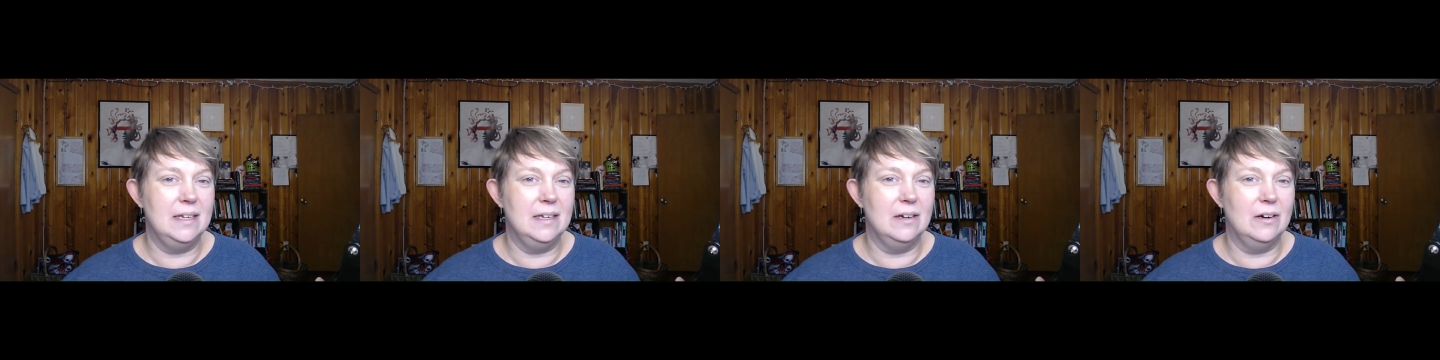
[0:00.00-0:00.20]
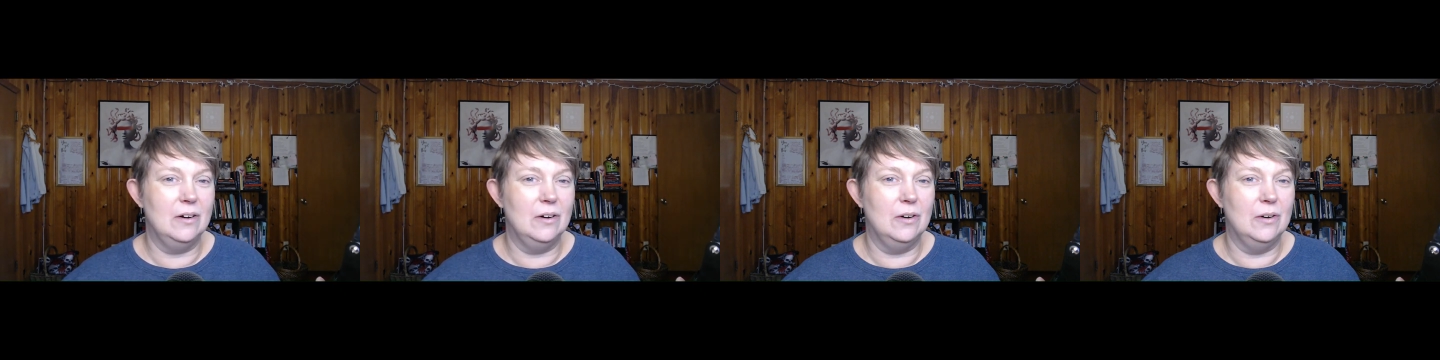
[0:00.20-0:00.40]

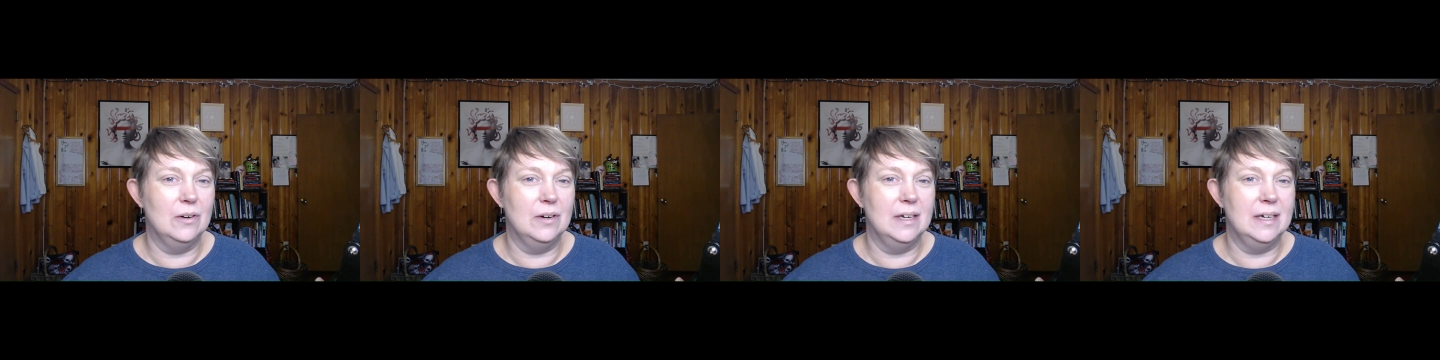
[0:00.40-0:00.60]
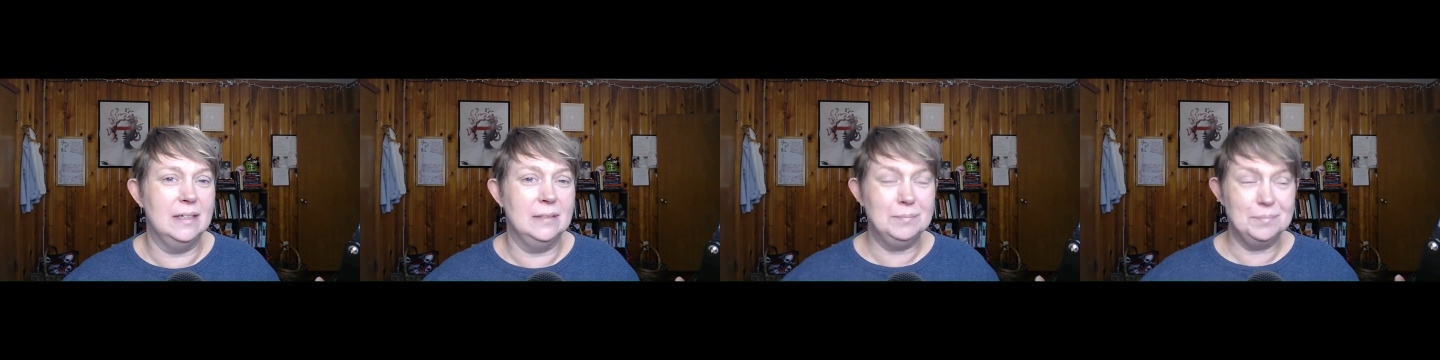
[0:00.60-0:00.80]
on
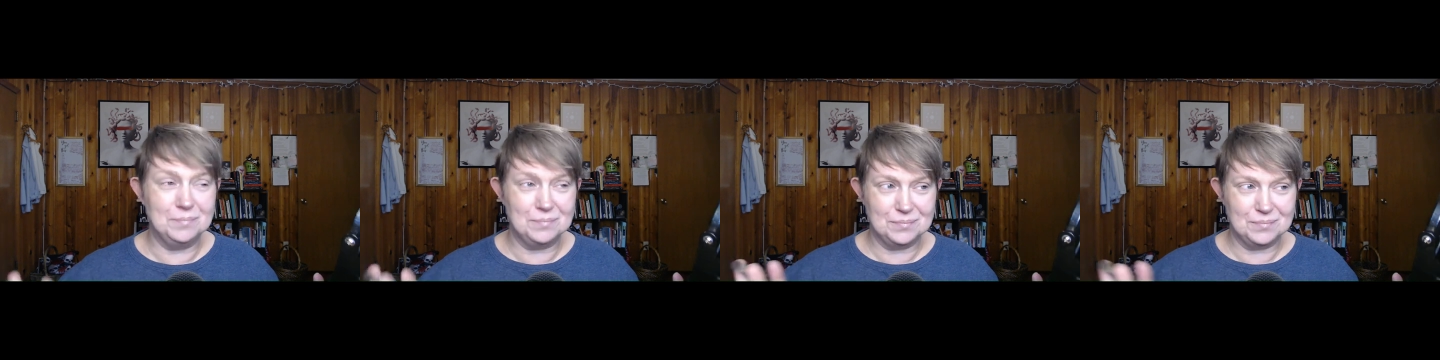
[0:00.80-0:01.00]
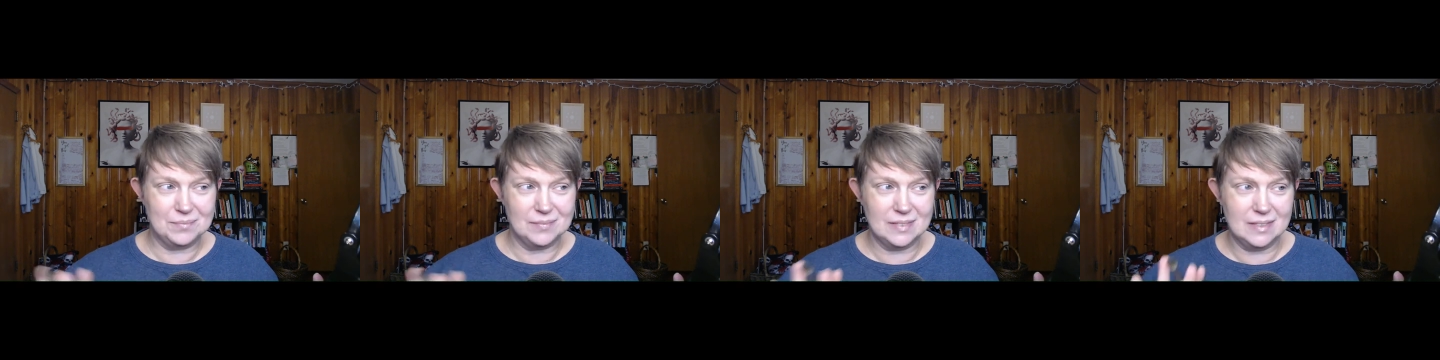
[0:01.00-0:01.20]

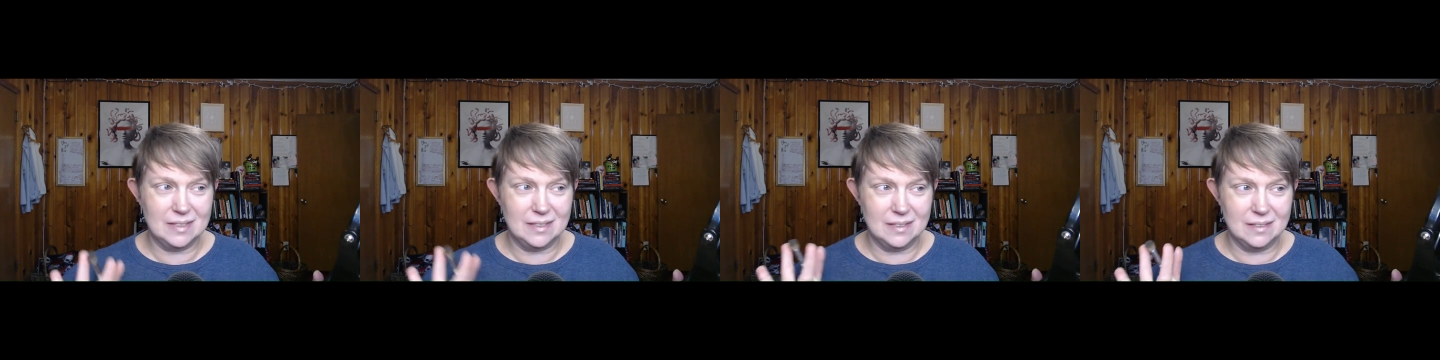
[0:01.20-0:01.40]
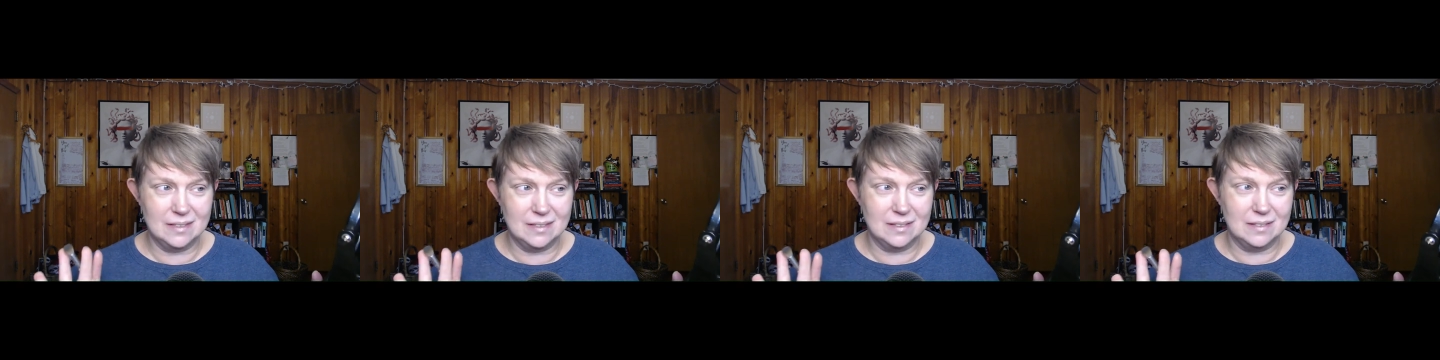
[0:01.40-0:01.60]

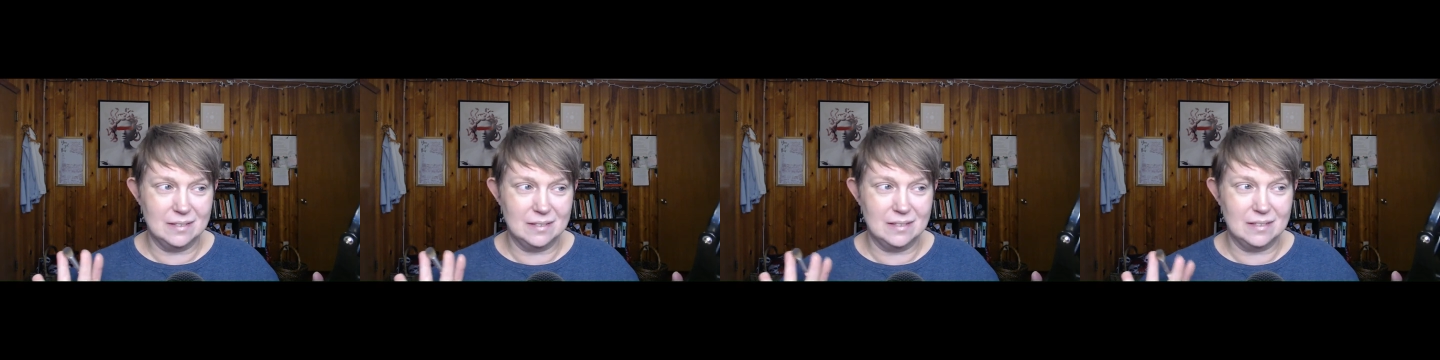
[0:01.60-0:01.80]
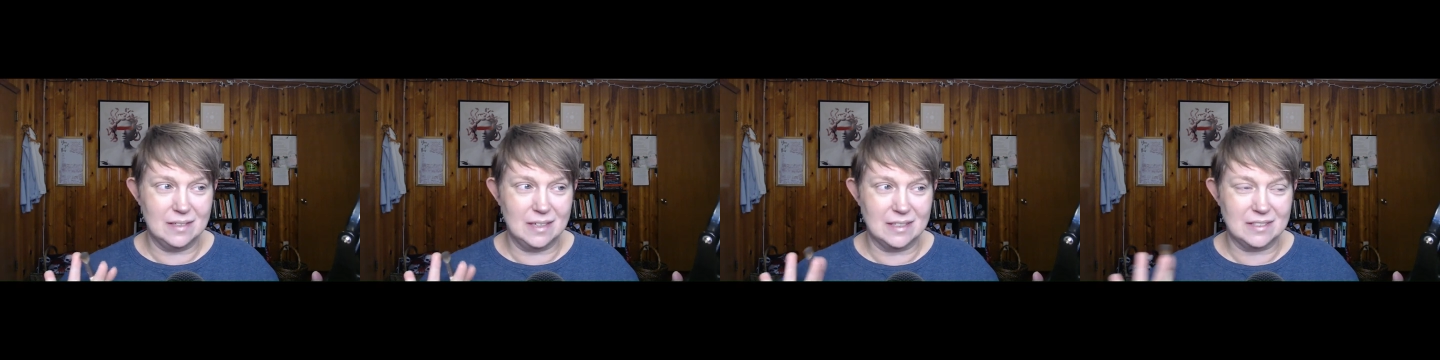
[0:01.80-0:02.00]

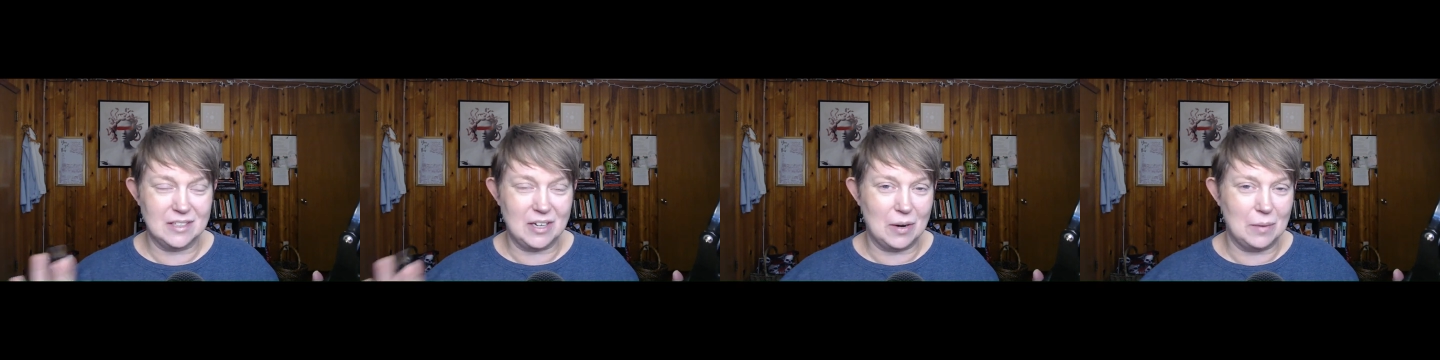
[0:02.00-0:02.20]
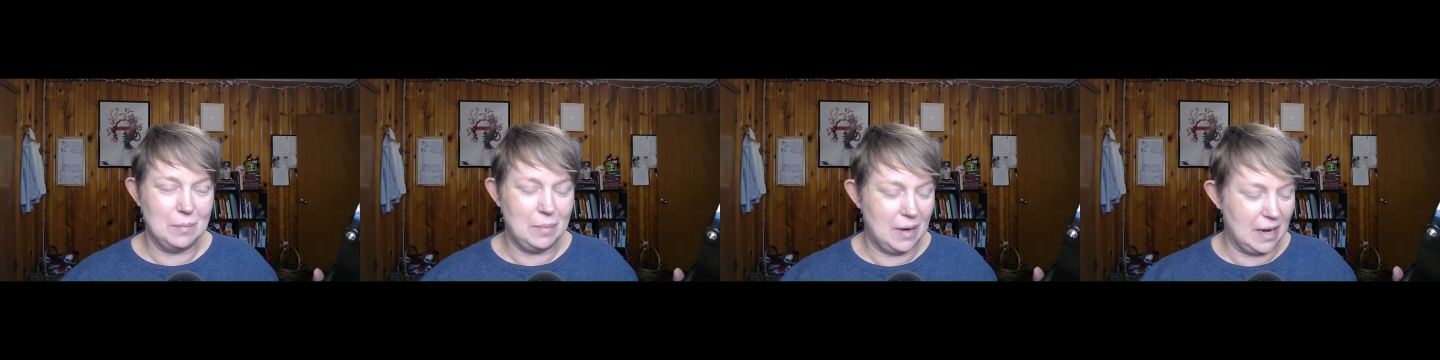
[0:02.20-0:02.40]
a certain
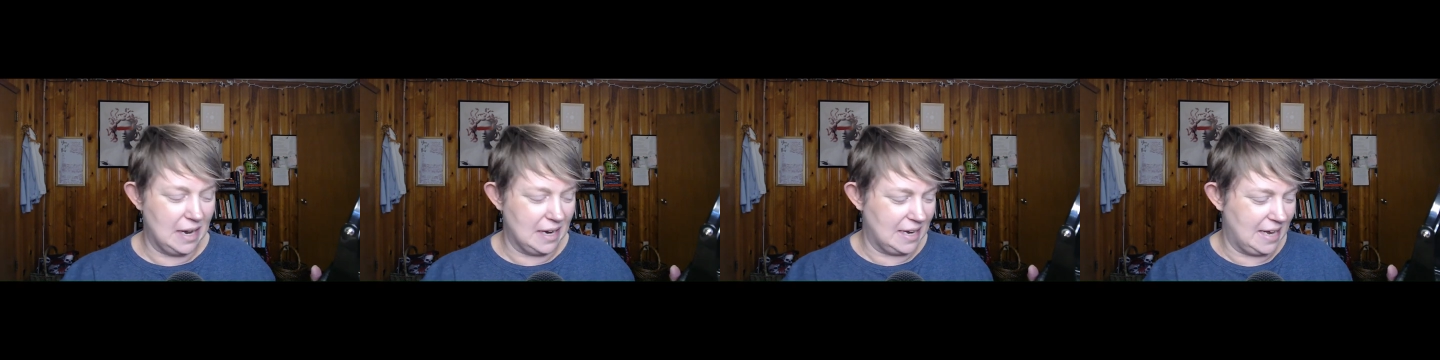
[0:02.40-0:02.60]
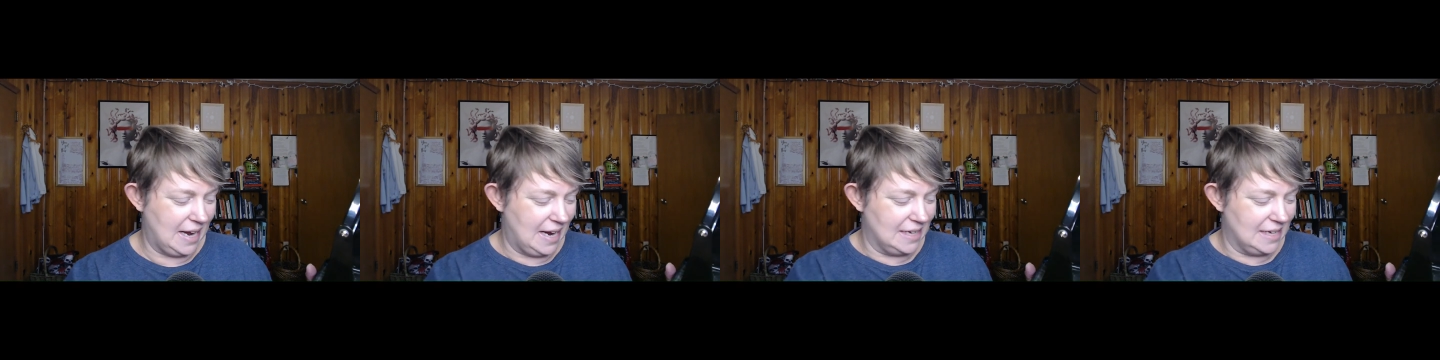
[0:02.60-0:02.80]

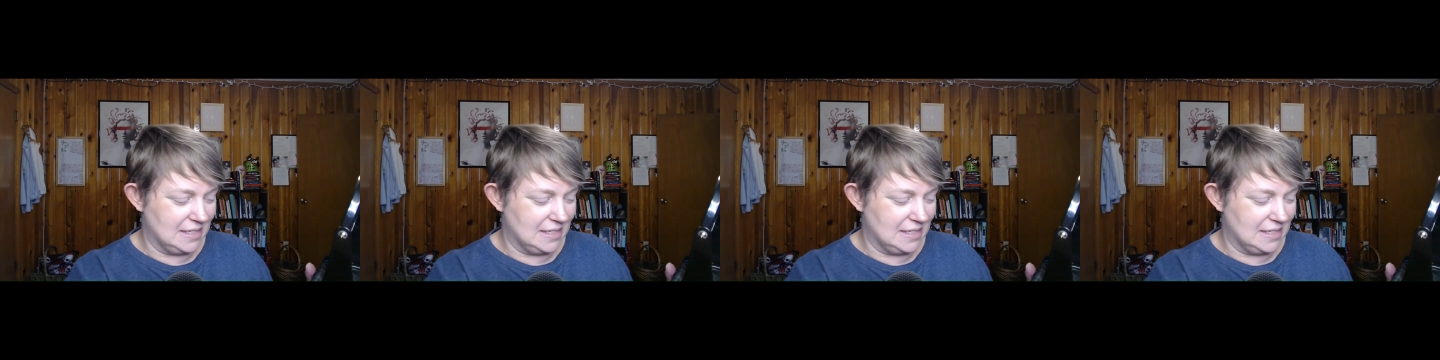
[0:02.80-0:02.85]
podcast.